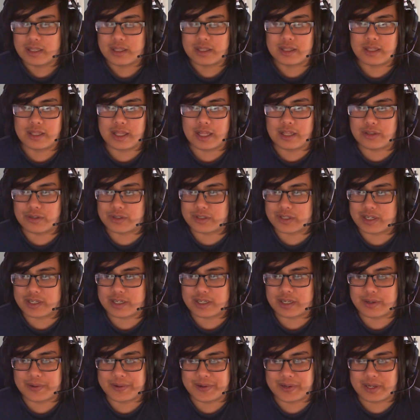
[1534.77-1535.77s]
That looks
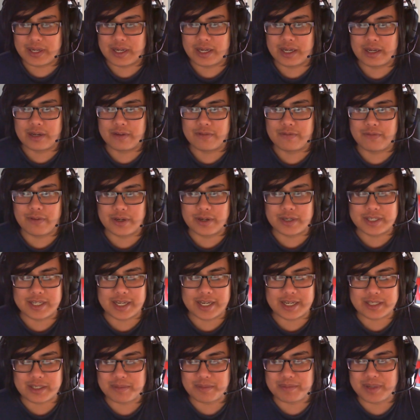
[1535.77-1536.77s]
like a fun
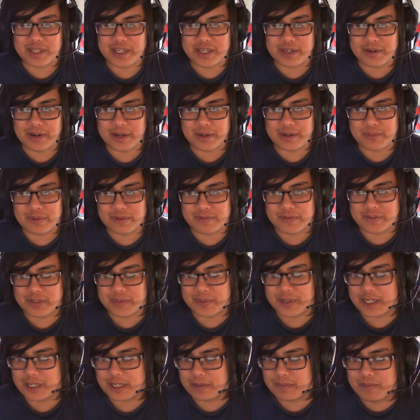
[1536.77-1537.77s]
deck to play around with as
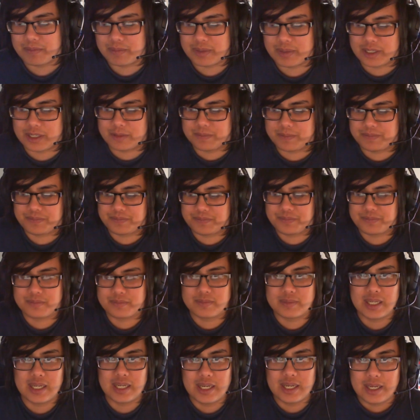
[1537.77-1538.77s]
well. But
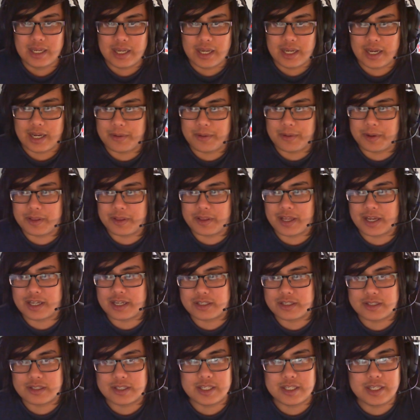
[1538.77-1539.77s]
anyway,
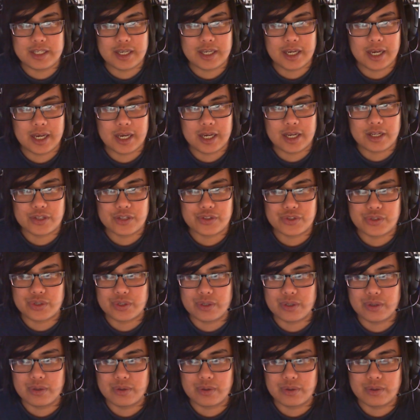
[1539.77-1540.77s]
that's the
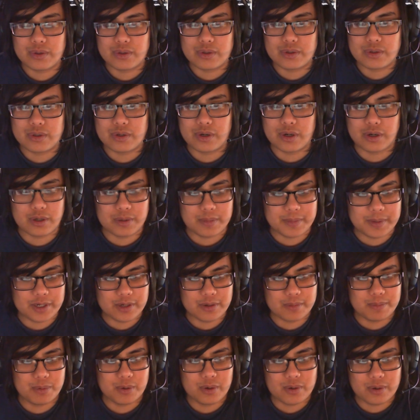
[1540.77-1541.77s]
tournament
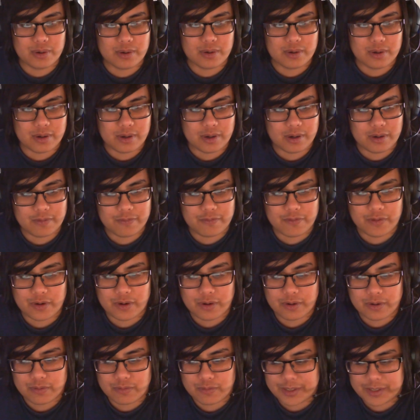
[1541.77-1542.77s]
report
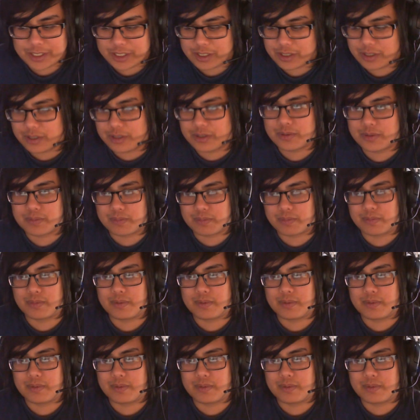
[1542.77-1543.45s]
for regionals,